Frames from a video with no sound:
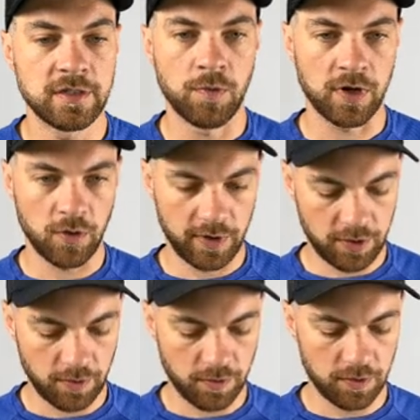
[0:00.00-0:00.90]
We're going
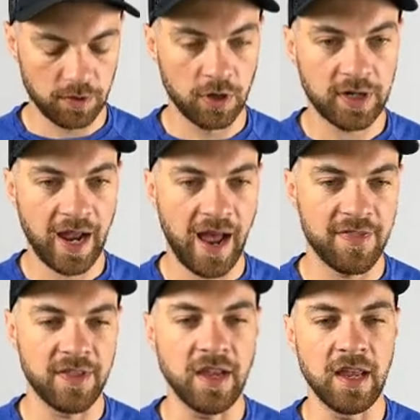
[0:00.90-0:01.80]
to look
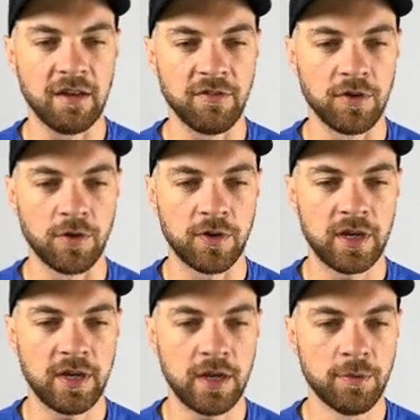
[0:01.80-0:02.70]
at the inventory
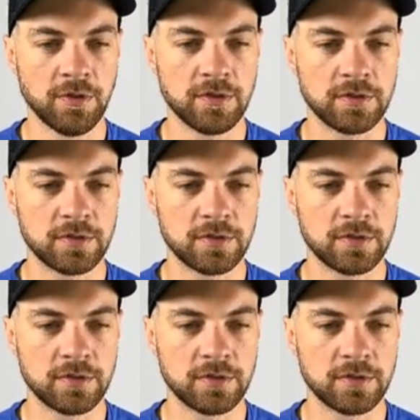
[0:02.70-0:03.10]
table.